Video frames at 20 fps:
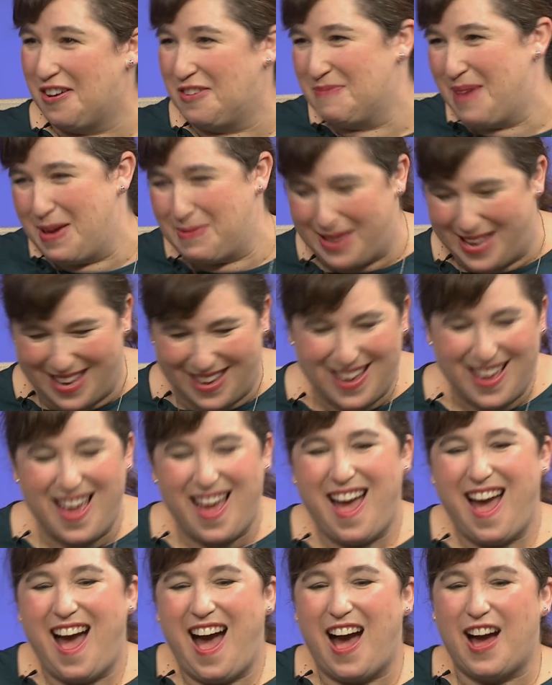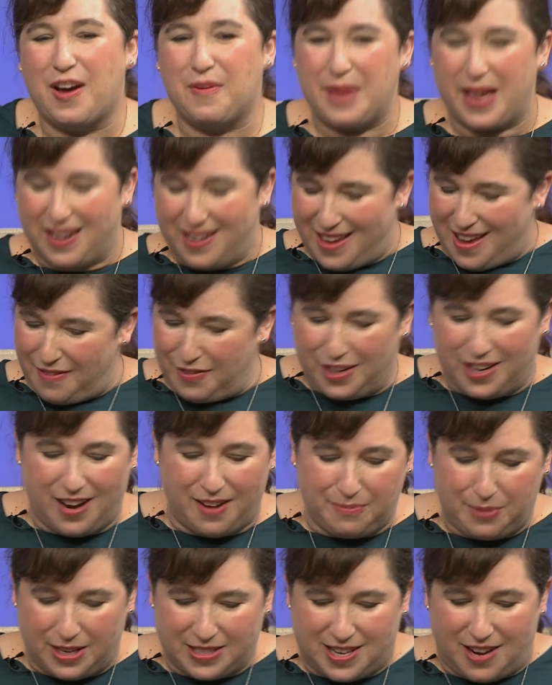maybe. um, and every co-
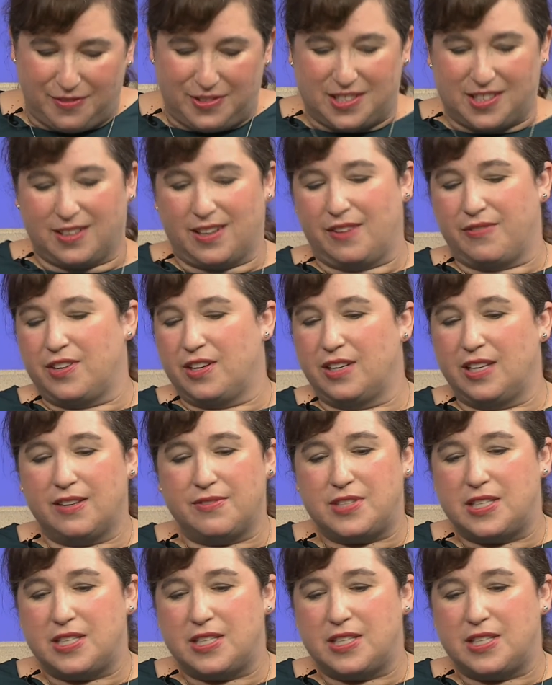press conference our governor gives,